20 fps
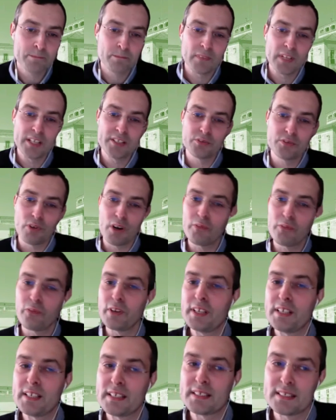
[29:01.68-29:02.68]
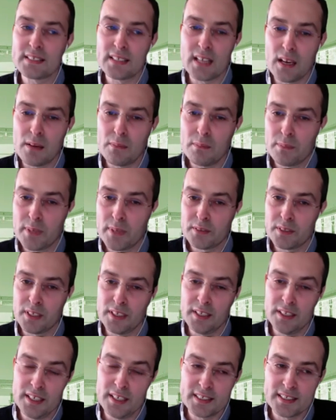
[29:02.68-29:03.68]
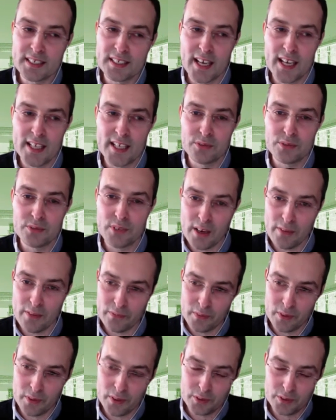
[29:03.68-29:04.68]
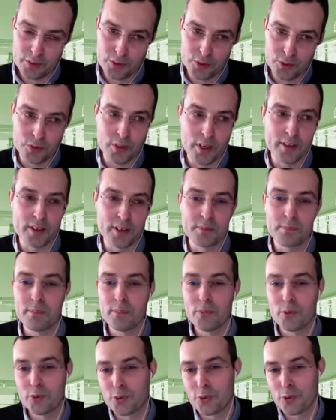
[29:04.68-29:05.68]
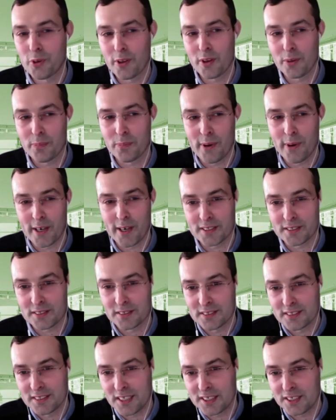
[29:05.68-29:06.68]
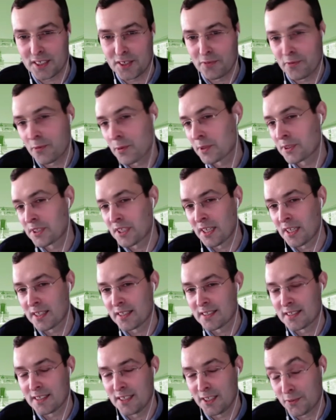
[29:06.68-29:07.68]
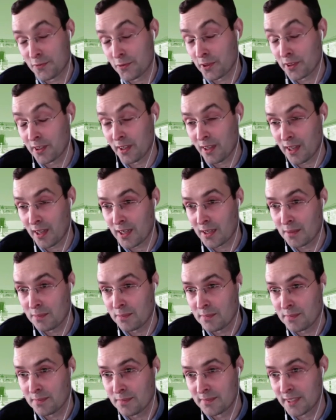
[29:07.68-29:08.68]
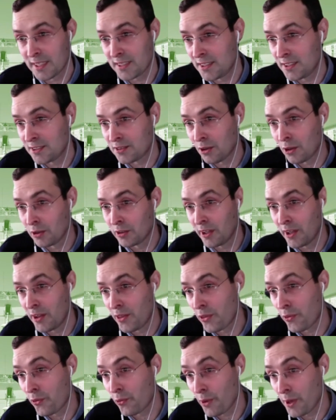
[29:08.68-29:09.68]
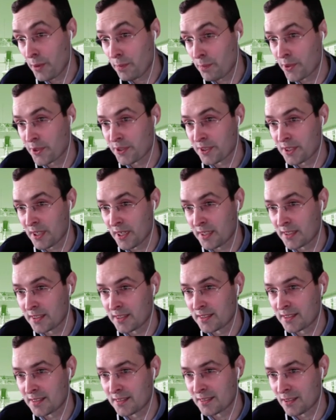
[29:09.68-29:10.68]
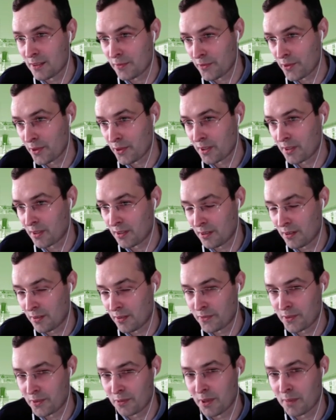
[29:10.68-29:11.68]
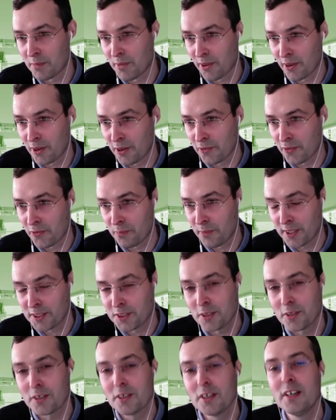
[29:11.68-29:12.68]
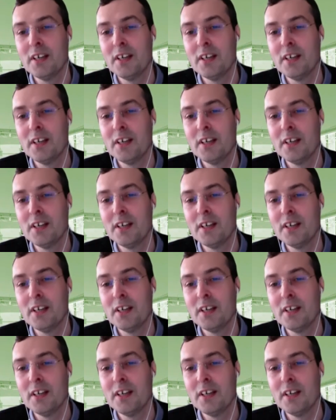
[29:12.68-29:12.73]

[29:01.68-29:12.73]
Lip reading: is roughly the same, but in this case we have two other parts. 60% is for the lime, that is only 3% of the Raymond Earth mixture,